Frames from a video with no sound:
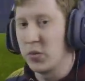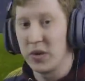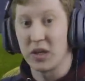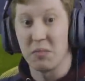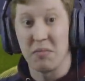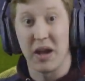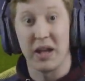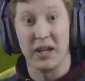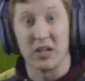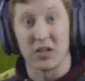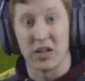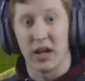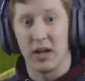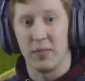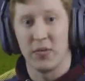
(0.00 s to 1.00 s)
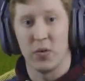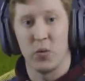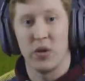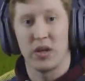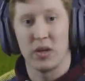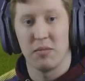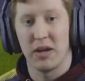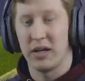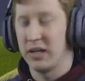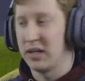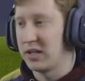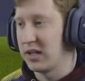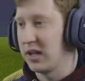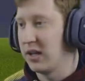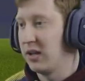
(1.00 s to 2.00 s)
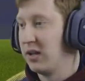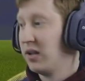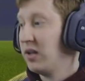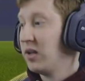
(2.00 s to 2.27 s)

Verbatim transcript: We can manage that. We can manage that.